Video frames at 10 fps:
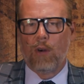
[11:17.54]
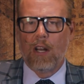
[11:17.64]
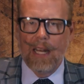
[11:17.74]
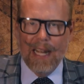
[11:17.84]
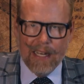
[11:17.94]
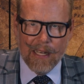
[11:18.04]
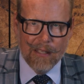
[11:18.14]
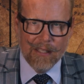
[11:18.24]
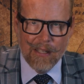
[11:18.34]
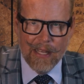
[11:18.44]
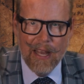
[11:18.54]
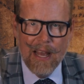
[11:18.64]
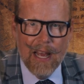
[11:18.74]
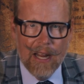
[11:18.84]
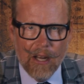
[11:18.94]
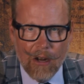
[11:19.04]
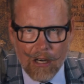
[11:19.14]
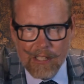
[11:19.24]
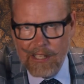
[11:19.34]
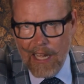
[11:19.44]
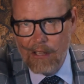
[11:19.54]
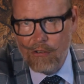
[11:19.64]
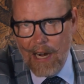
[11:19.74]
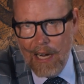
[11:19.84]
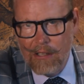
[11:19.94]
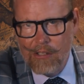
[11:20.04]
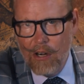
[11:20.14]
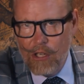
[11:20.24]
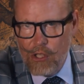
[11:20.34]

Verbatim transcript: relentlessly, and large scale trials are